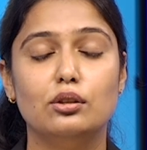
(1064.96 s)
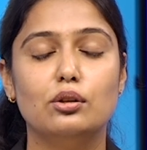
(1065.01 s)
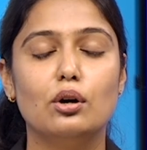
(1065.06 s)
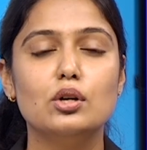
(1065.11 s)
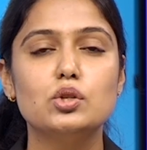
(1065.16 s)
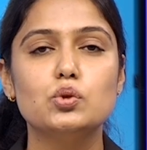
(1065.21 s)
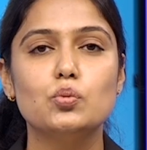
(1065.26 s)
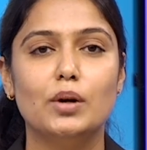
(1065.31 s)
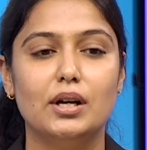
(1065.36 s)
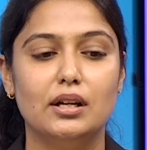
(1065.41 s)

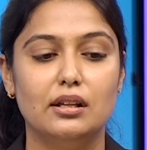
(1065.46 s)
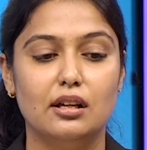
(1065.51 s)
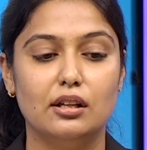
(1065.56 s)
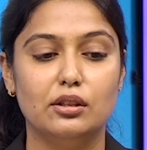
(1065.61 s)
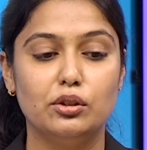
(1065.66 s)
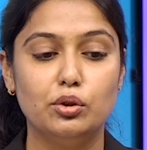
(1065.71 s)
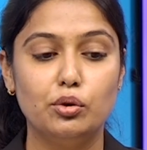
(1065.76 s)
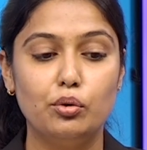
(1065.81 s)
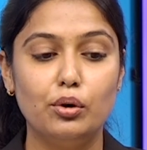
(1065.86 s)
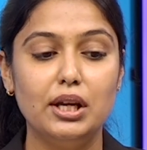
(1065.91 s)
Those were the
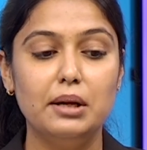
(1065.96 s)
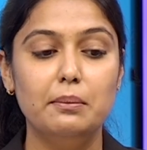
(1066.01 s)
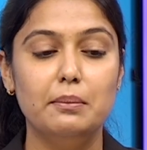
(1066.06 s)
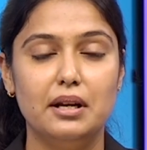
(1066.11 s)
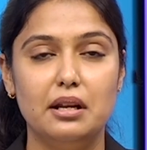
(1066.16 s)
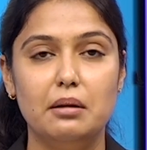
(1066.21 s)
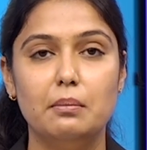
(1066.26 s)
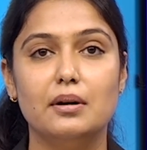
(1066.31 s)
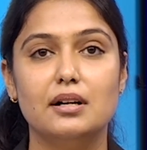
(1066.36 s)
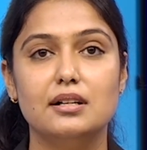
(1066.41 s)
3
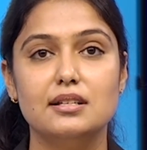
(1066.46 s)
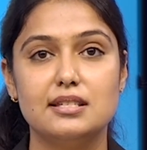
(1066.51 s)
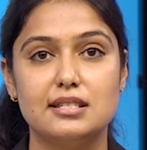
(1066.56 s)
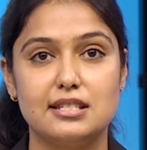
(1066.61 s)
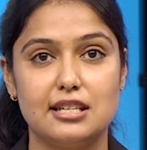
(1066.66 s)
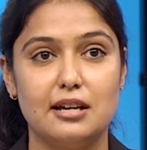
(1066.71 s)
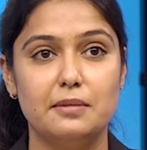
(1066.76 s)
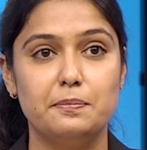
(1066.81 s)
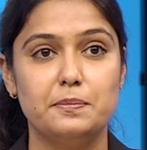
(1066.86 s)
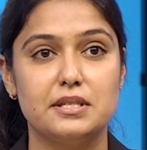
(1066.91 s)
minimal
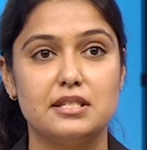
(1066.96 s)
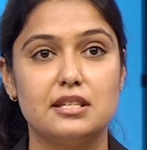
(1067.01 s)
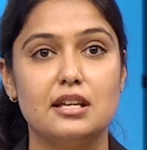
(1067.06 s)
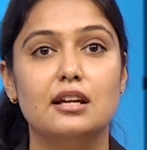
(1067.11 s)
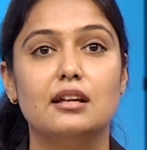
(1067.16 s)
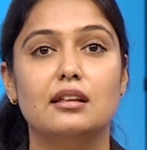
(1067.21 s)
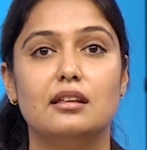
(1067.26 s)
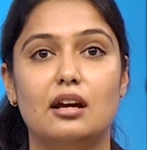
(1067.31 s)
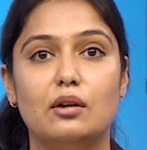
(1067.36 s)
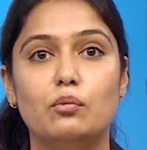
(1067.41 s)
steps
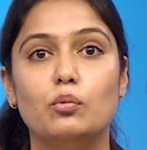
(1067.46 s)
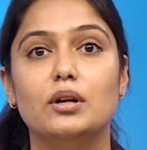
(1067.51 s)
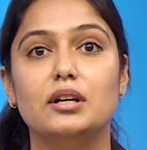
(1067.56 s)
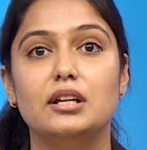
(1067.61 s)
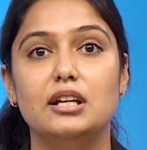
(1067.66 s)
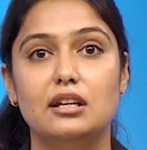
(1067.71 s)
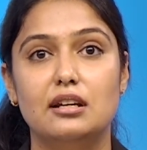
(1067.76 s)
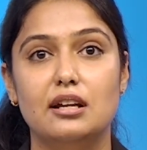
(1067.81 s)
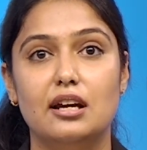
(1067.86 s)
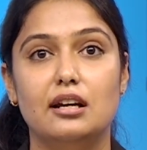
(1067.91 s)
that were
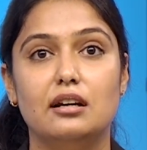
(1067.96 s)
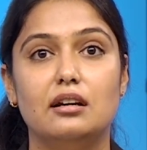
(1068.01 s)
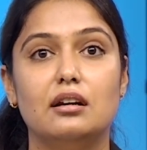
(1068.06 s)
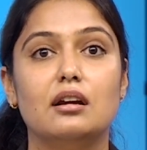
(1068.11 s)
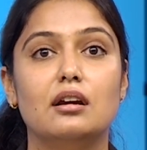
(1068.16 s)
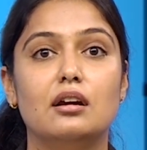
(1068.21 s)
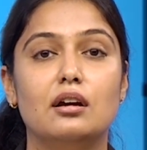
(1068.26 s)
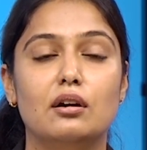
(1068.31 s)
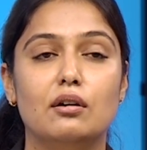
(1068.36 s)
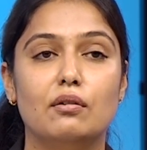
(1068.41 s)
needed
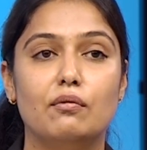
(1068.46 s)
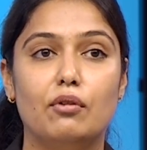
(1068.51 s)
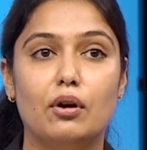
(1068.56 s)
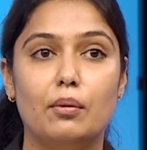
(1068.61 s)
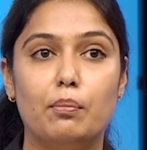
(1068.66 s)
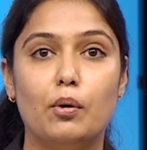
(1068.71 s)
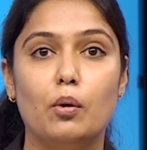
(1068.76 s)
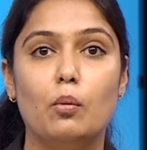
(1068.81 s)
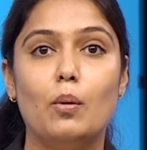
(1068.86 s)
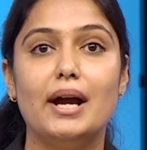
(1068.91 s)
for
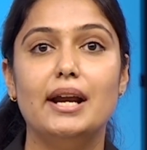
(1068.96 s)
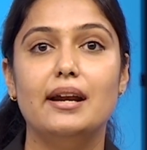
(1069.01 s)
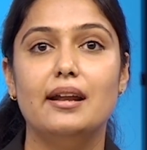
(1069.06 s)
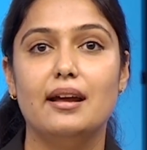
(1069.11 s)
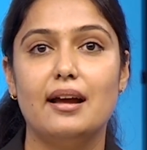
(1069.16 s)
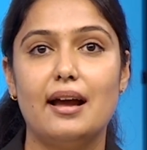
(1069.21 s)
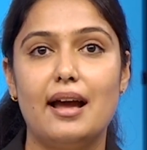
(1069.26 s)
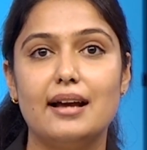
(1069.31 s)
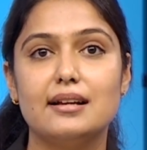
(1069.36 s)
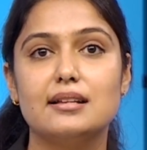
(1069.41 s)

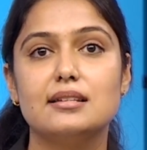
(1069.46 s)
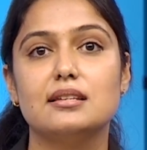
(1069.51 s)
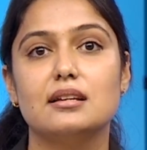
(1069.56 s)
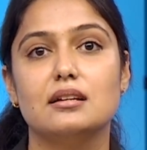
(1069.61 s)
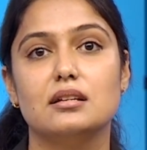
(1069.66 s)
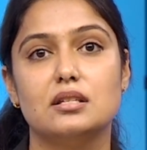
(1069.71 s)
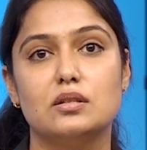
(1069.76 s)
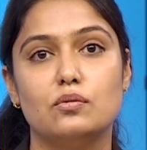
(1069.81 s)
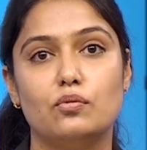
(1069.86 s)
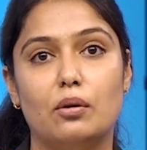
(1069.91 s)
providing
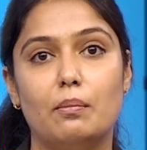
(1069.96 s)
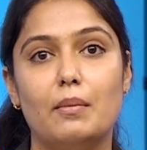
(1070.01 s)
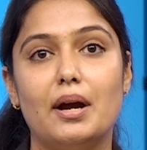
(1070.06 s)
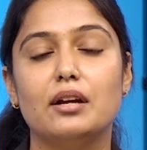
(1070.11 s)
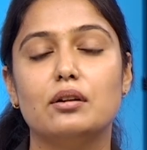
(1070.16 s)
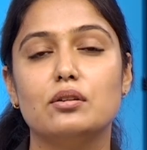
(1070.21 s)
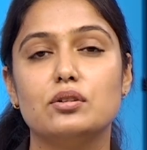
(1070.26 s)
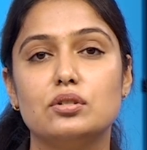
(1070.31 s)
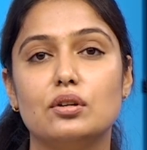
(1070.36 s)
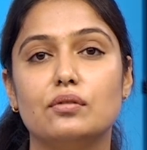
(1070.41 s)
access for
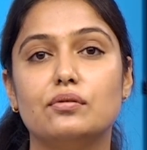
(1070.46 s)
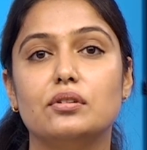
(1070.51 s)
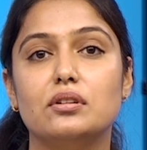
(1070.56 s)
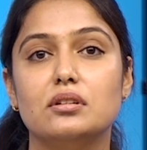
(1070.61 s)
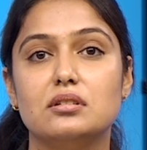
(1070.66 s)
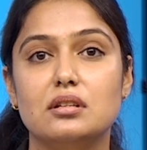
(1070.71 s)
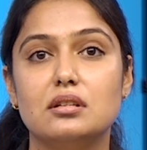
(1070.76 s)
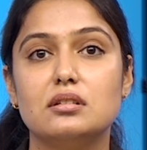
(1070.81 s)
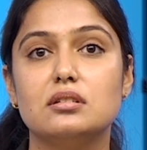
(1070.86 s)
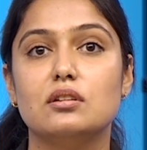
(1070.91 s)
Microsoft
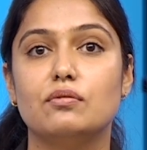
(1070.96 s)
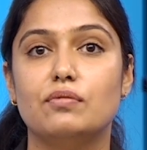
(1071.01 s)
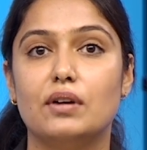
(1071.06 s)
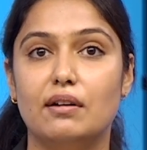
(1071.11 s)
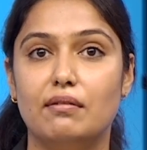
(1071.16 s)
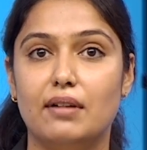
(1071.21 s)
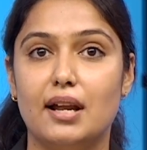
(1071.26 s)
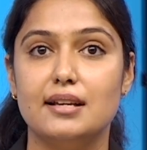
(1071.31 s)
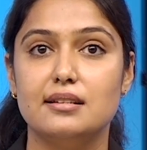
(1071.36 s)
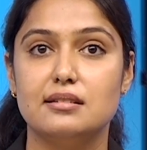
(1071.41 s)

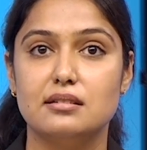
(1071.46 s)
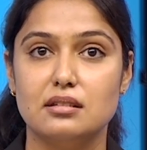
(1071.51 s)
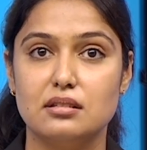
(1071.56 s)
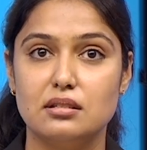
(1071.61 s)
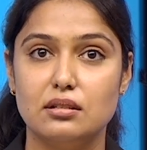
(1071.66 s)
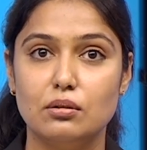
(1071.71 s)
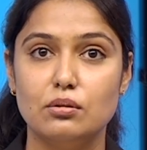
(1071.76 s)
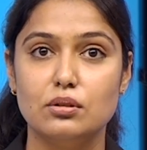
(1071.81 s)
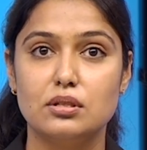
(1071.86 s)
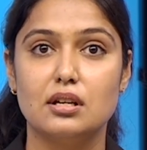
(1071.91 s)
365
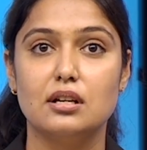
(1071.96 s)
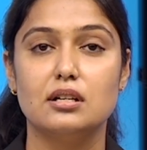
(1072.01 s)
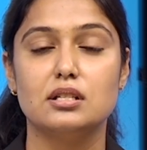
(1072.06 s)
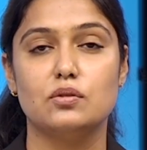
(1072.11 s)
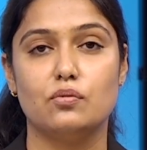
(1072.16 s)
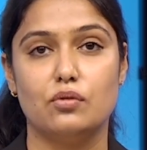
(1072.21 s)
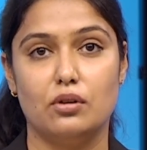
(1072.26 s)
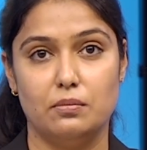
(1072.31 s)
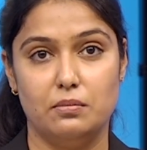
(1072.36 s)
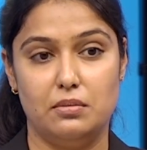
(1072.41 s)
license users
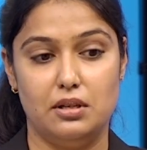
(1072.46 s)
from